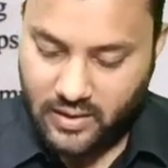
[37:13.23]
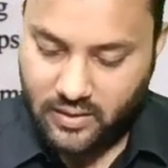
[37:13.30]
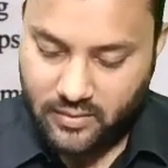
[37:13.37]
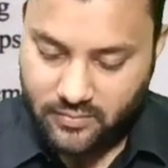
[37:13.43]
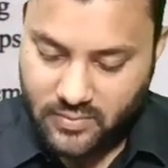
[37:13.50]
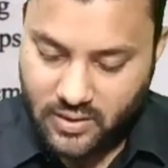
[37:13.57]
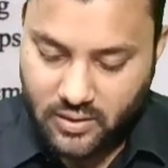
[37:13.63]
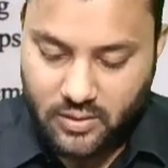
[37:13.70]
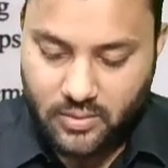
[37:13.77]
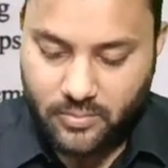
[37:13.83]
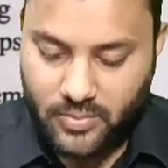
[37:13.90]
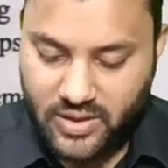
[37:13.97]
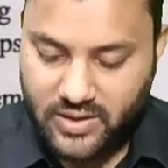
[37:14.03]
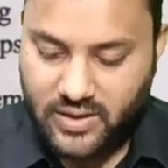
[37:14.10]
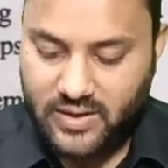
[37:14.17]
And if
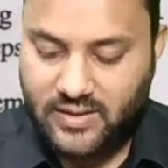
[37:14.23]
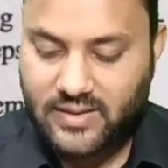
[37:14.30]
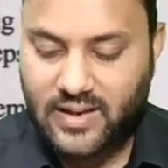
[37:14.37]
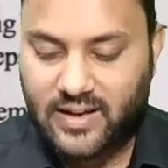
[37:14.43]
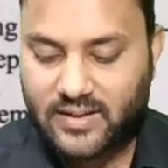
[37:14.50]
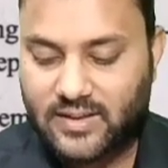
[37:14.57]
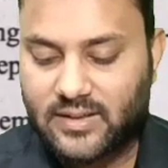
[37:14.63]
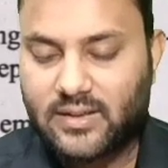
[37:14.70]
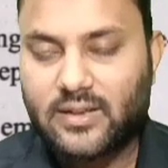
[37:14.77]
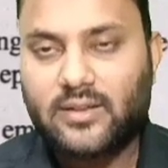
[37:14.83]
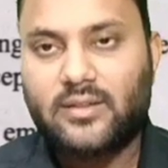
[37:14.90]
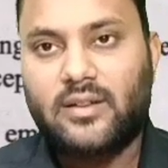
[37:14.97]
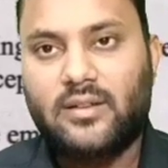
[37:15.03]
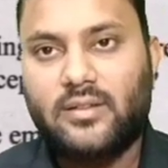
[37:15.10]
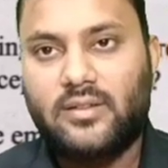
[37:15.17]
the mother is
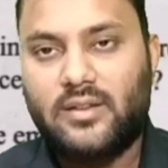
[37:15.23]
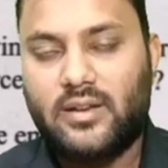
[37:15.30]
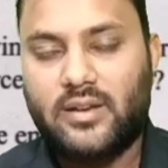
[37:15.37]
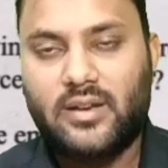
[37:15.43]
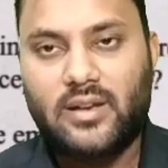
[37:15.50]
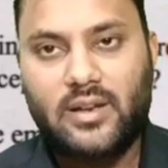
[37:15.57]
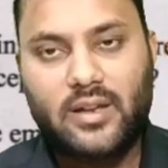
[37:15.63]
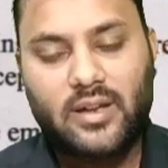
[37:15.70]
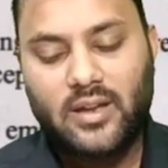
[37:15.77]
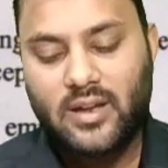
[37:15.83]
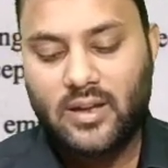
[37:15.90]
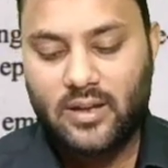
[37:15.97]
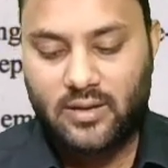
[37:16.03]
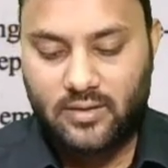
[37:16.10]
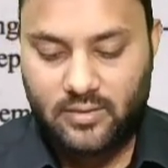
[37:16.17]
lactating, then generally
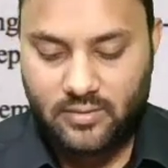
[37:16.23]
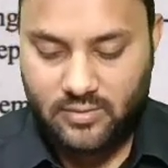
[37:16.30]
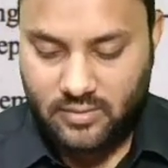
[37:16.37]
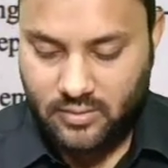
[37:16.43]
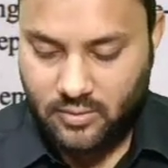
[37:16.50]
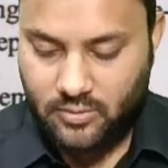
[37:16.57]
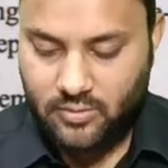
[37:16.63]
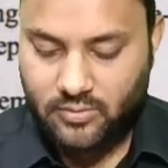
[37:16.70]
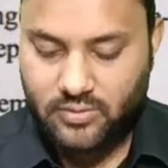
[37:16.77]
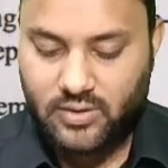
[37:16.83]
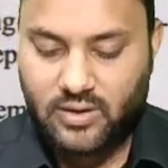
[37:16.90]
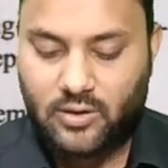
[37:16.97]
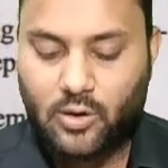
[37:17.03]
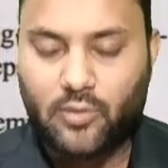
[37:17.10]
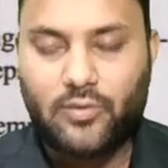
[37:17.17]
so
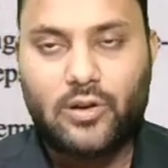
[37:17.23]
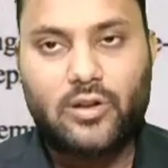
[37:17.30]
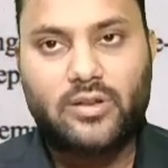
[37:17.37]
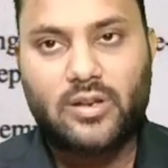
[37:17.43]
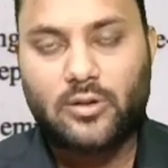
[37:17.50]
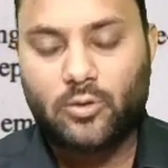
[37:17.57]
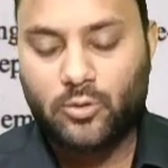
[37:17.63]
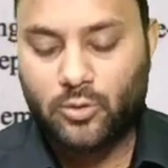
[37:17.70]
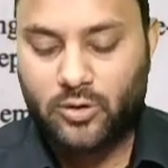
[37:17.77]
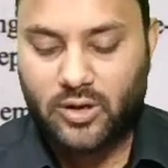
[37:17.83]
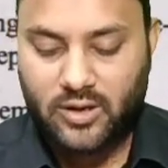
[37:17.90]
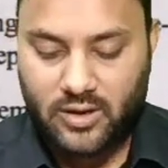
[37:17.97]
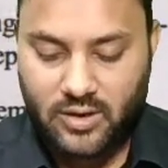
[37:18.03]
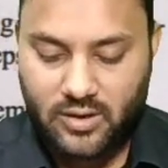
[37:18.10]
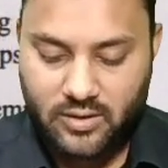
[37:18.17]
the ovulation do
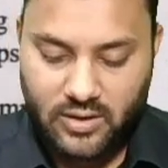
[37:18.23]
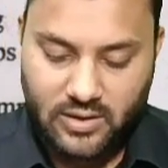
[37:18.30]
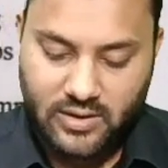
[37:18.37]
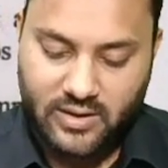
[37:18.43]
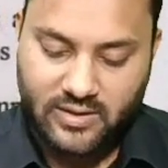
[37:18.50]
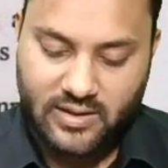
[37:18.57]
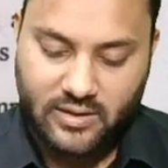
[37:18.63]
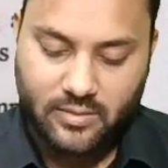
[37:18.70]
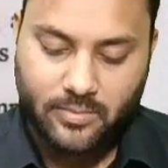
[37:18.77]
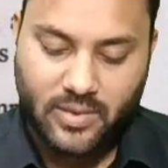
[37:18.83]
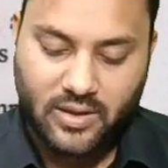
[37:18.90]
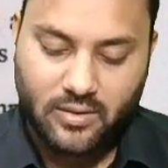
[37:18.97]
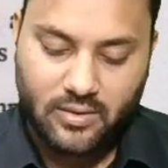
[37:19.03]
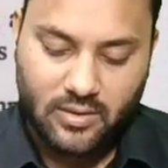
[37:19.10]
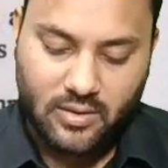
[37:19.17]
not occur till the 6
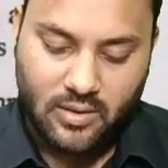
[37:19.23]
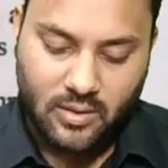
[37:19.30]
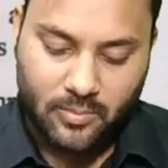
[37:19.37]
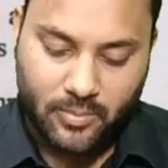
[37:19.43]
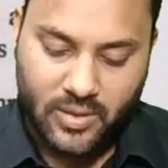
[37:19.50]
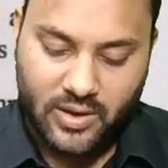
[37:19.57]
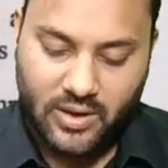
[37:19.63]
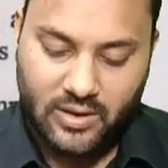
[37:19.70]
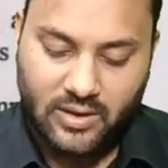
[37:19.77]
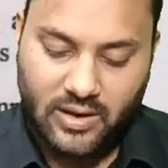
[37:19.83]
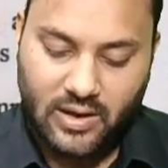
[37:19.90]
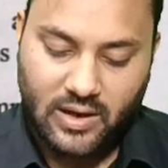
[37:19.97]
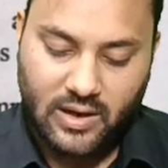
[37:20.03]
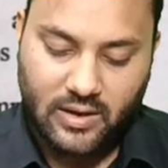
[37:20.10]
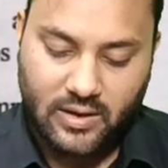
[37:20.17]
months, but
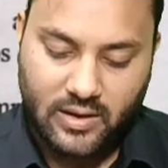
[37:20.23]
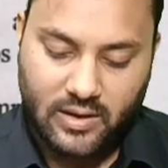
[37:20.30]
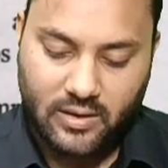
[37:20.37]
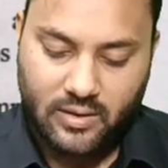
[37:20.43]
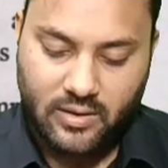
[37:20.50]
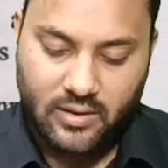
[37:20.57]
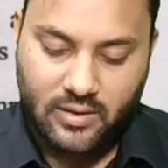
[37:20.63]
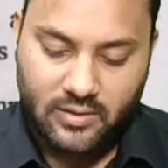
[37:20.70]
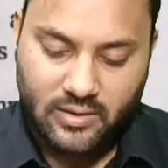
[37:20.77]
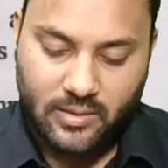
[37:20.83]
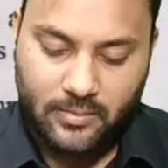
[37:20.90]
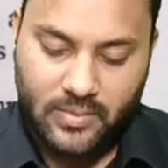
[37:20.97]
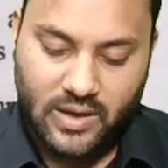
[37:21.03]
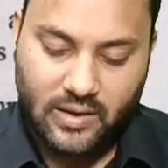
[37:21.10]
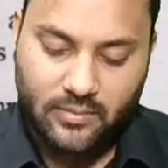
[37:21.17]
it can occur
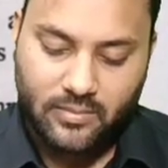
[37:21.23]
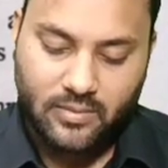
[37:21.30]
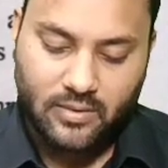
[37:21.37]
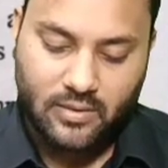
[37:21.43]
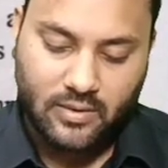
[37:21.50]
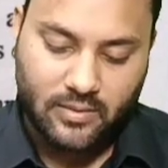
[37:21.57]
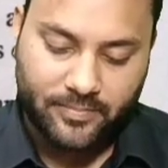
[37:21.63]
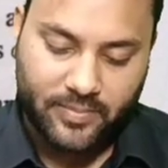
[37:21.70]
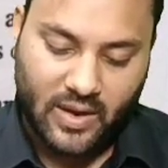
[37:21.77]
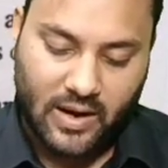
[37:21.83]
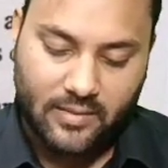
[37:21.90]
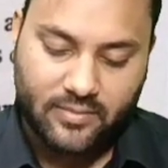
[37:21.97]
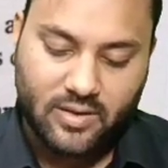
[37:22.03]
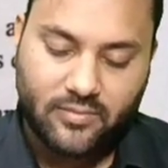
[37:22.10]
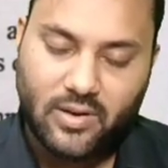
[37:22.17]
sometime
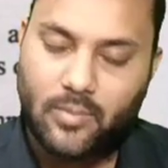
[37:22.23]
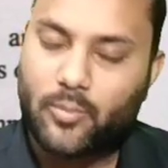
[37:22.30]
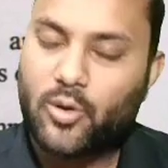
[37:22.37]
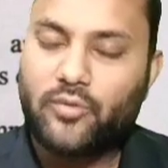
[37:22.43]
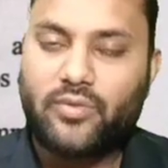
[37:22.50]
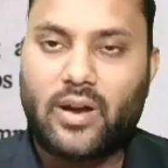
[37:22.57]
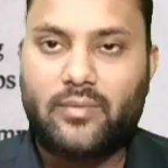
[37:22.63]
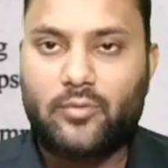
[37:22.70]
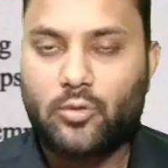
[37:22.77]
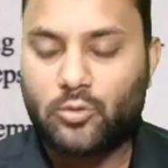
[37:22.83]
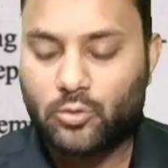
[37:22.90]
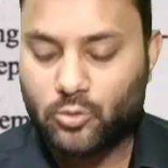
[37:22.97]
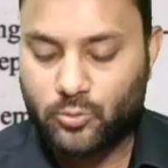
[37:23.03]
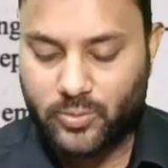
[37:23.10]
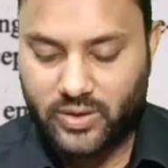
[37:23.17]
after 1.5
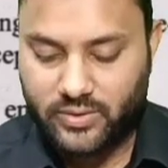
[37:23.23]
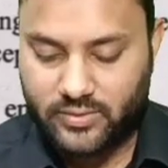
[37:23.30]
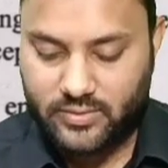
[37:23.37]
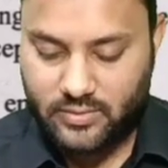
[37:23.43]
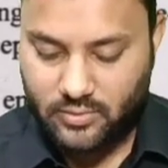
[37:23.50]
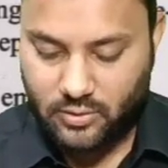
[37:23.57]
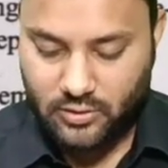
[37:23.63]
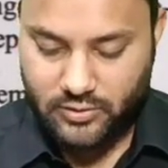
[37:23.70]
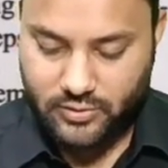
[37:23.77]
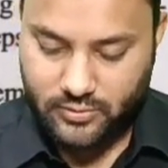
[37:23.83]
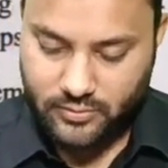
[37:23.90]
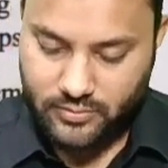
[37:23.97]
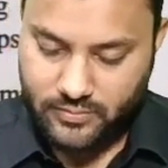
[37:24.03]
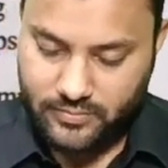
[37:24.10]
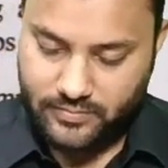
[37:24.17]
to 2 months
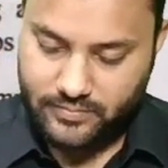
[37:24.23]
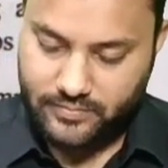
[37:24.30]
also